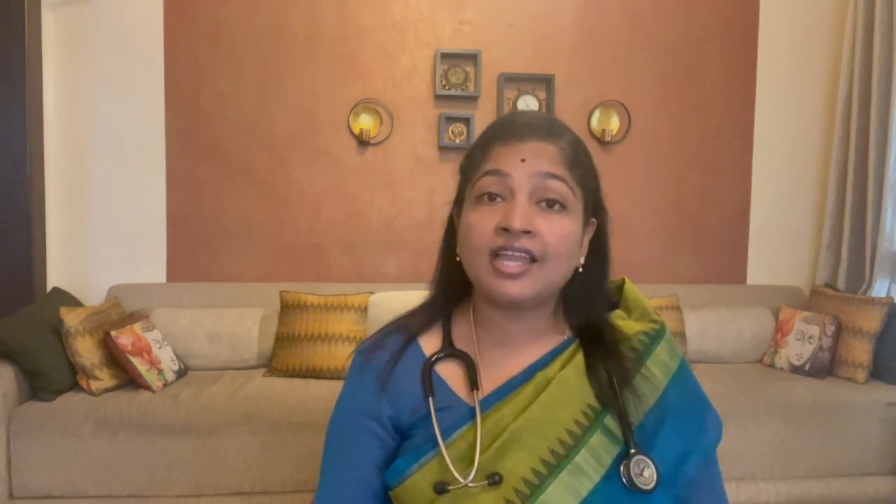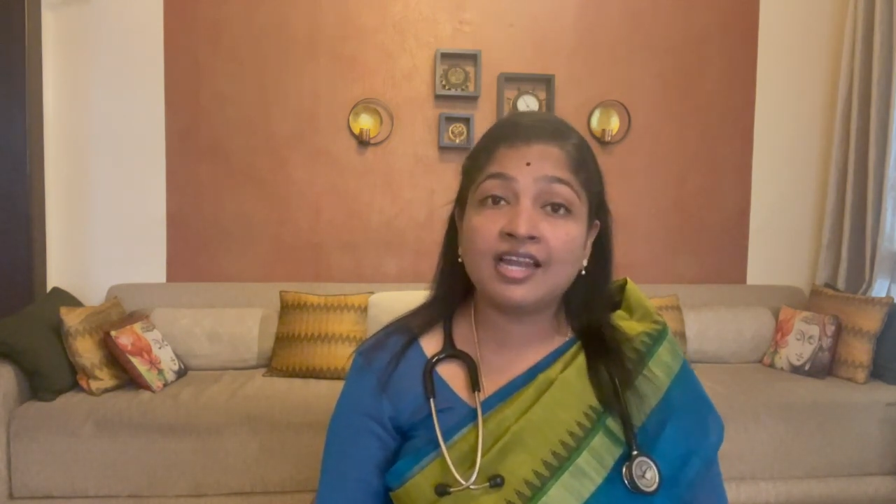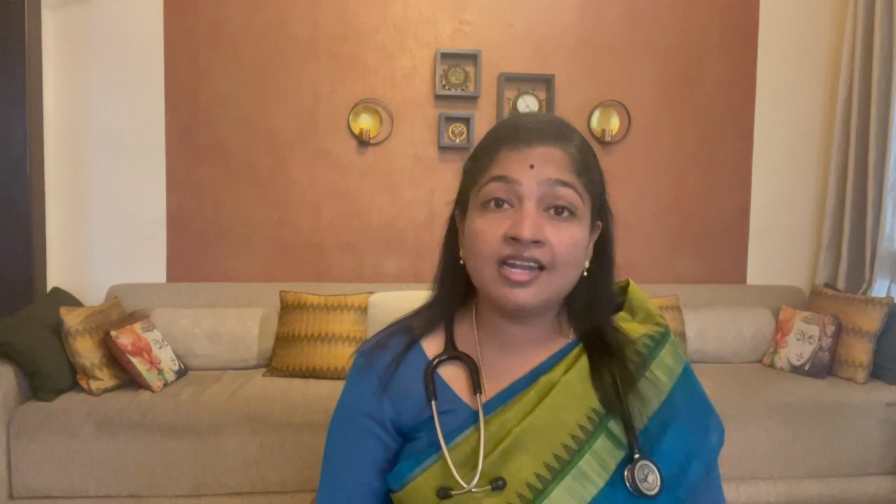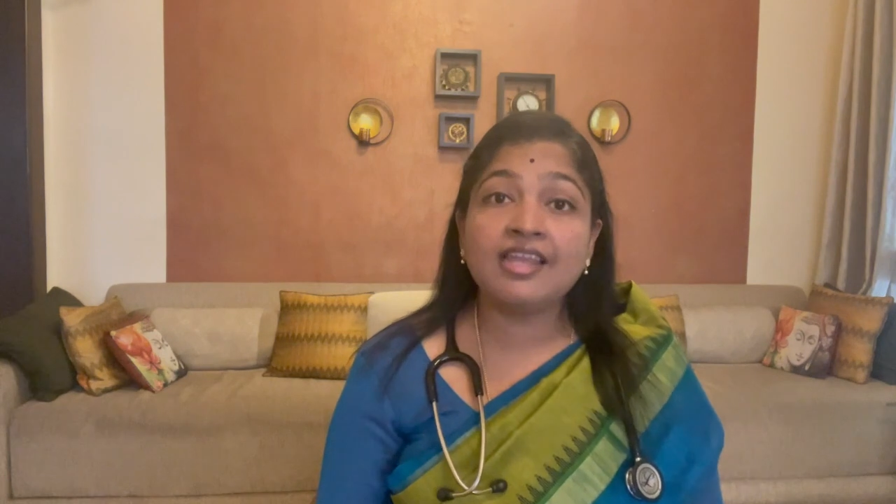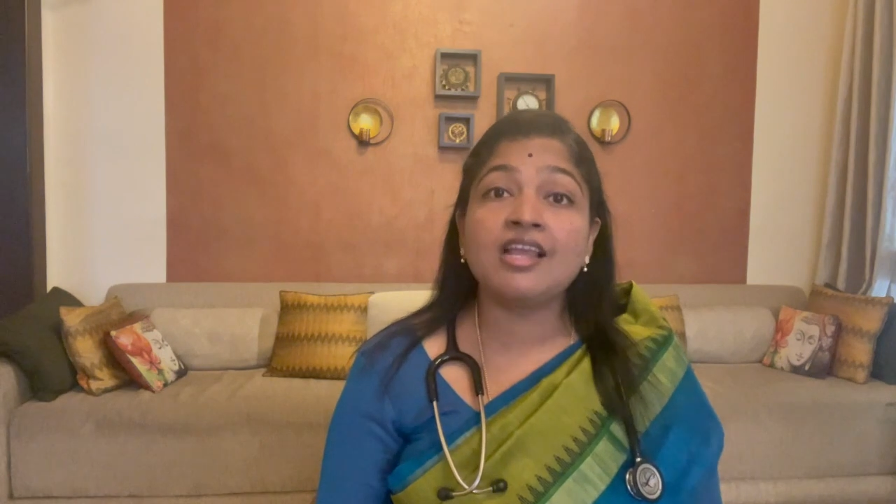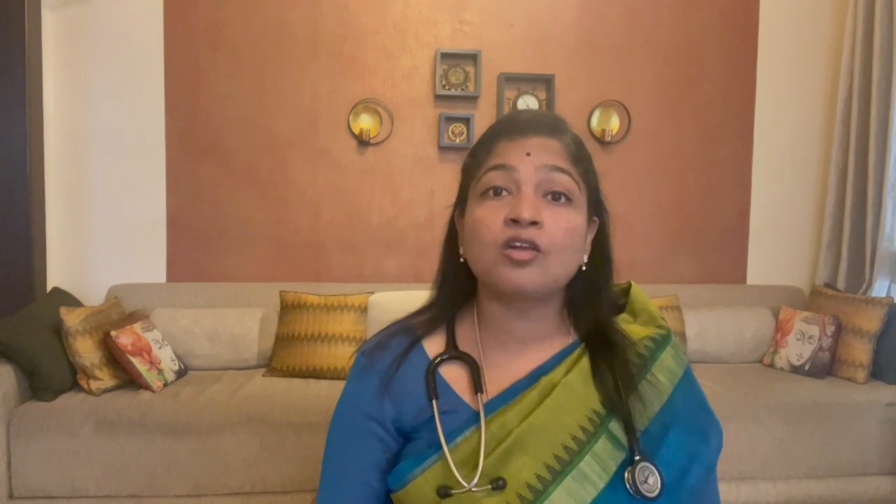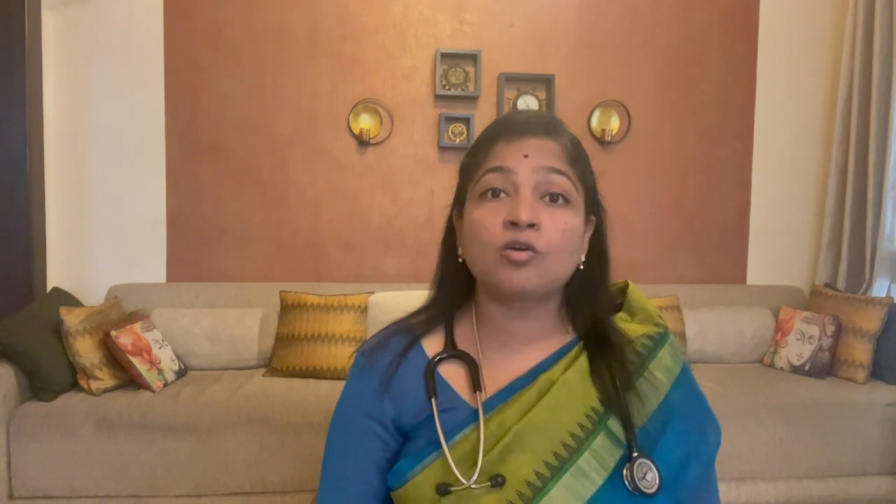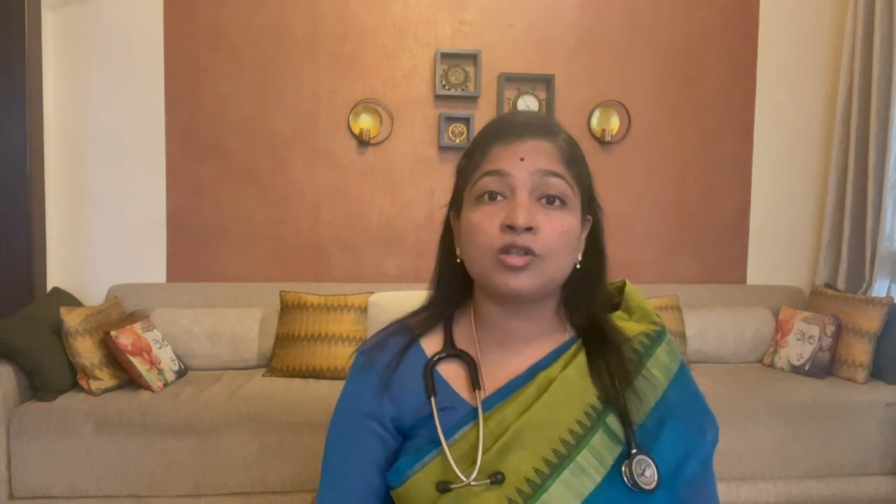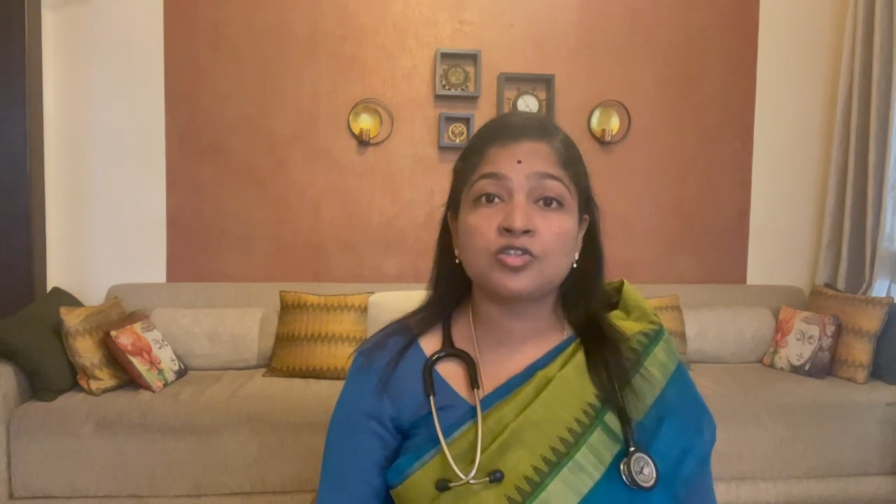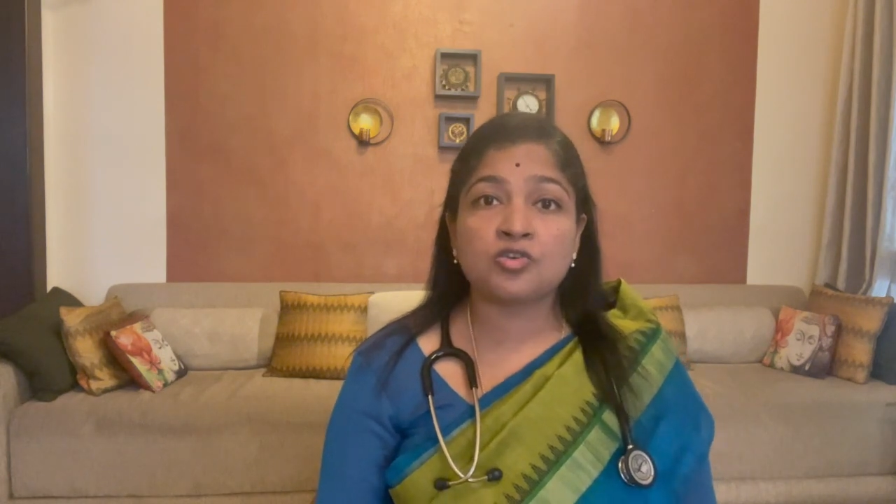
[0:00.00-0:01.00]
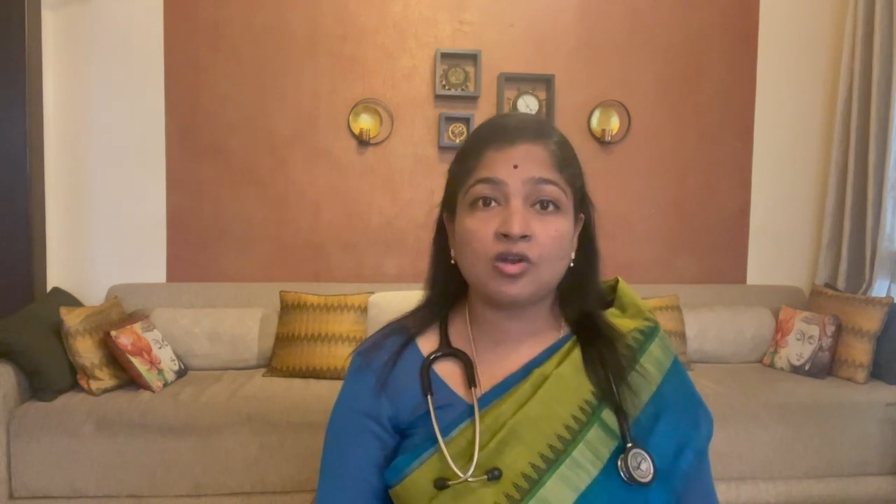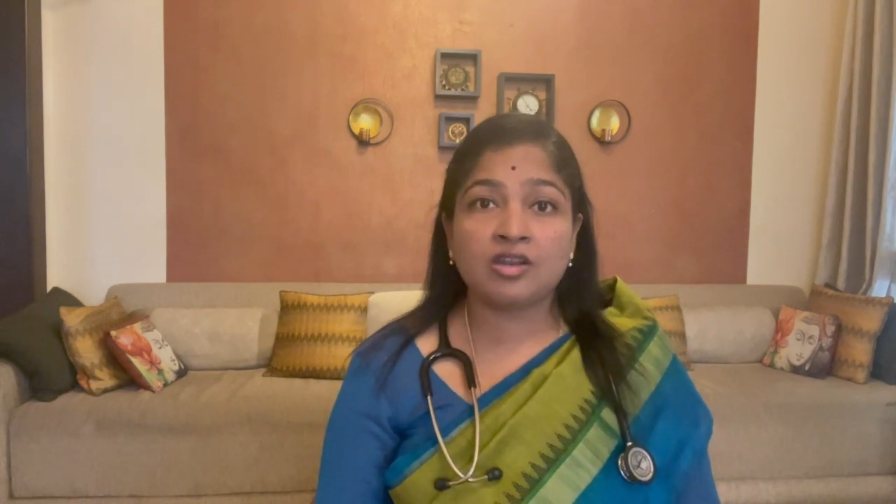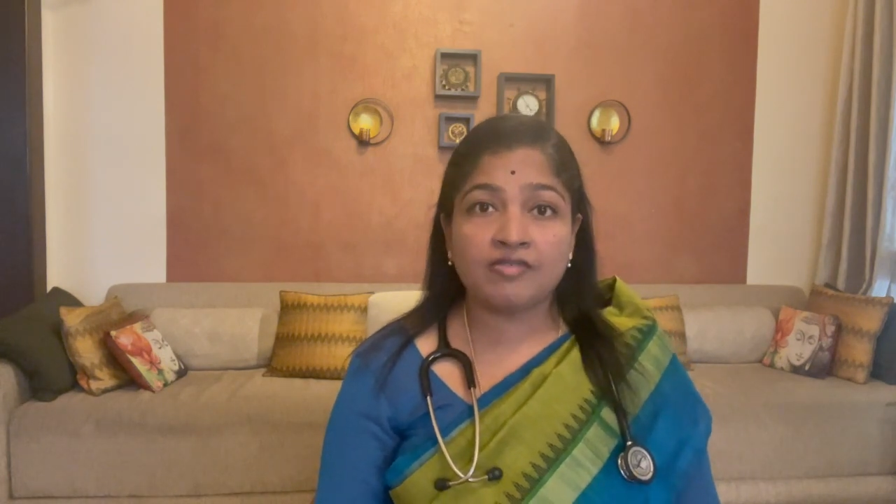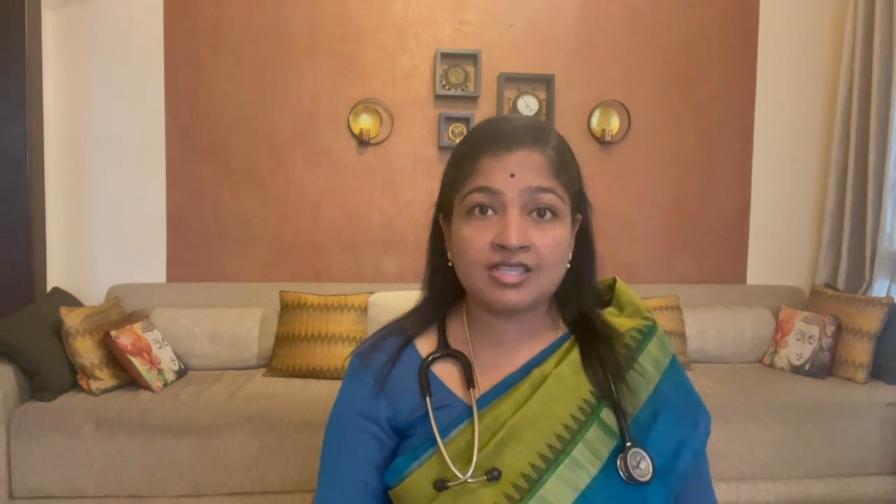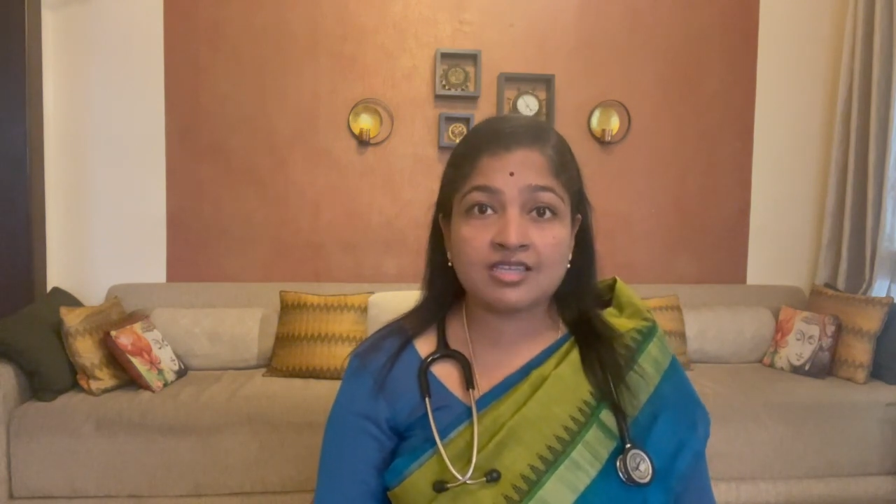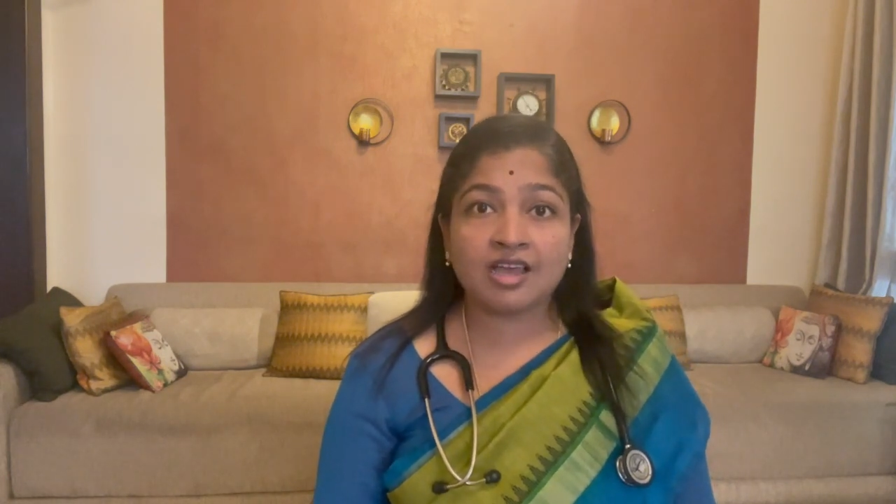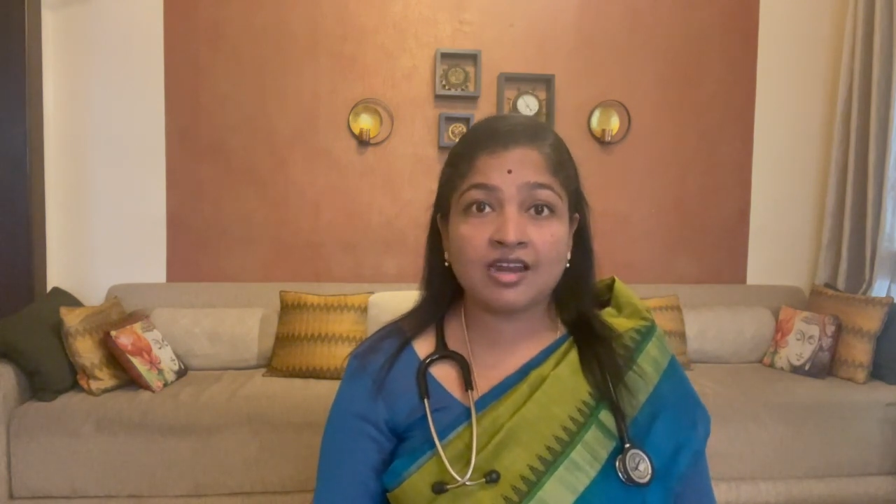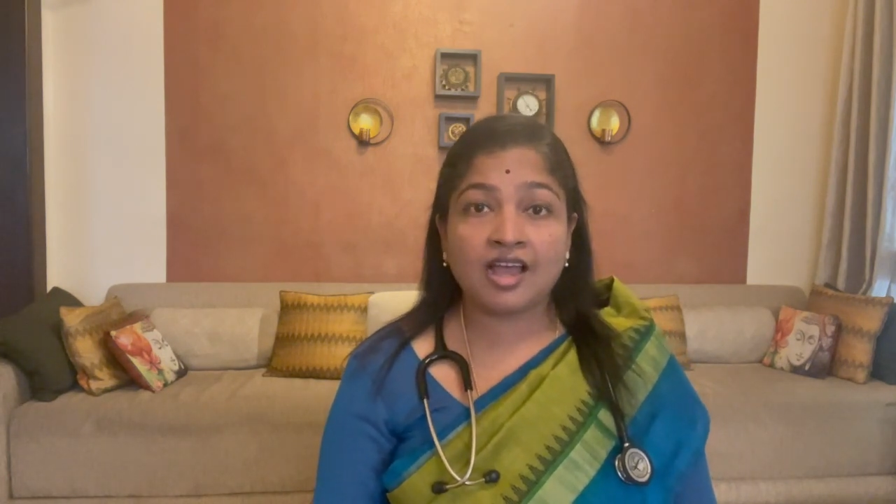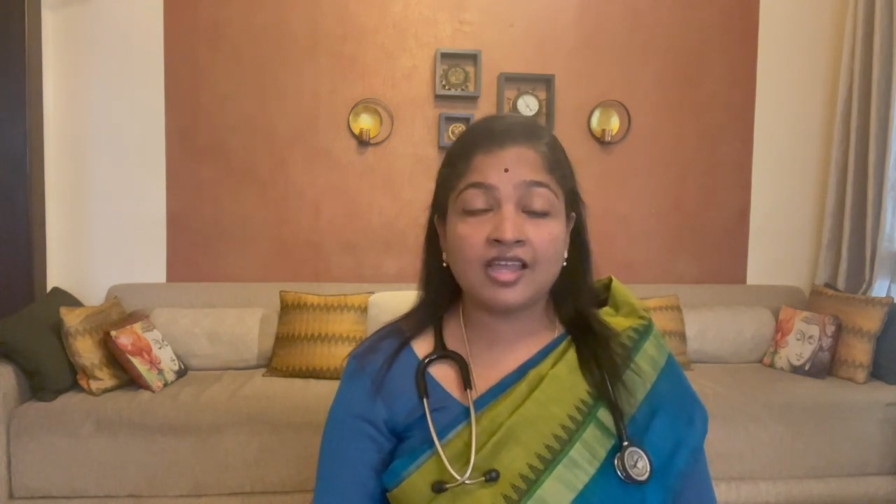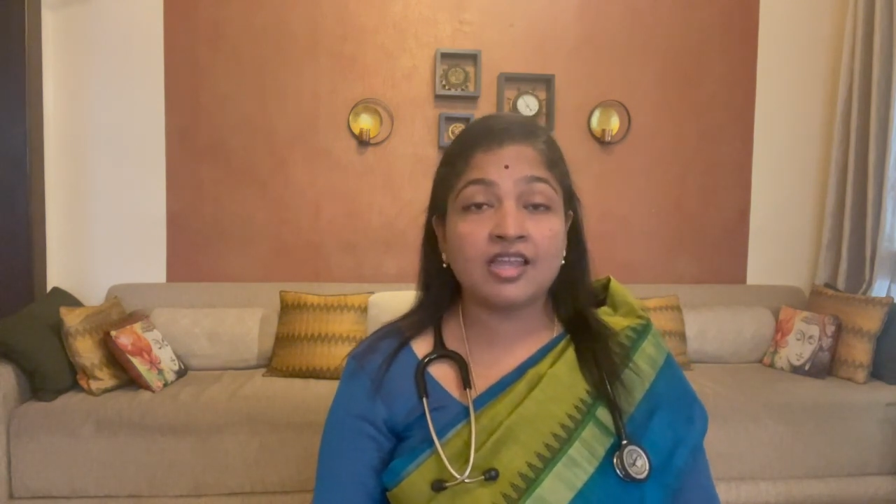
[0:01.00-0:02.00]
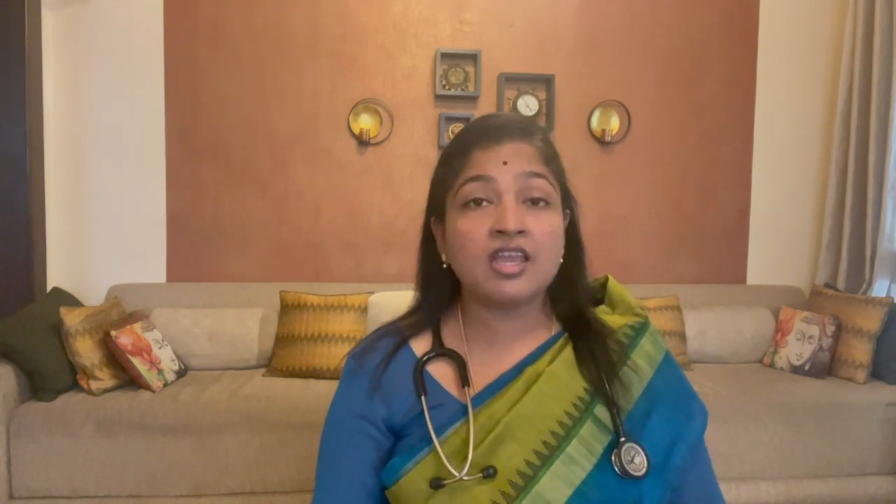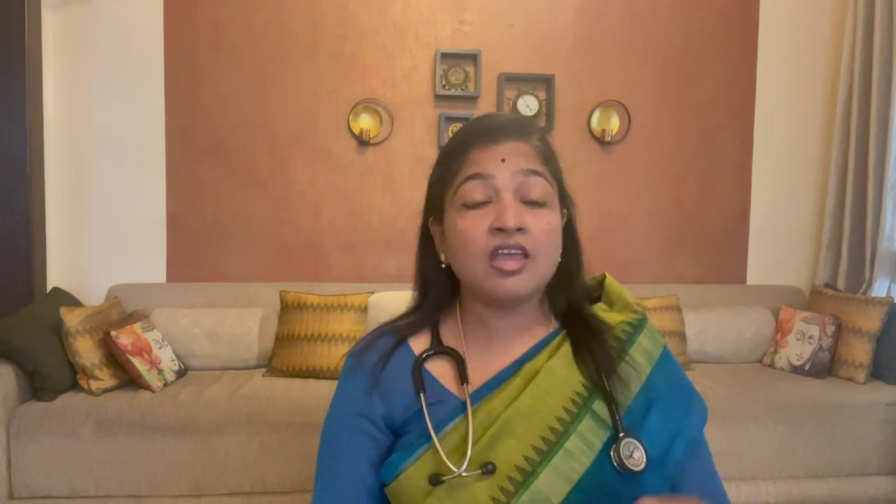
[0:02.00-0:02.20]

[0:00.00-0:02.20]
LDL cholesterol levels are high,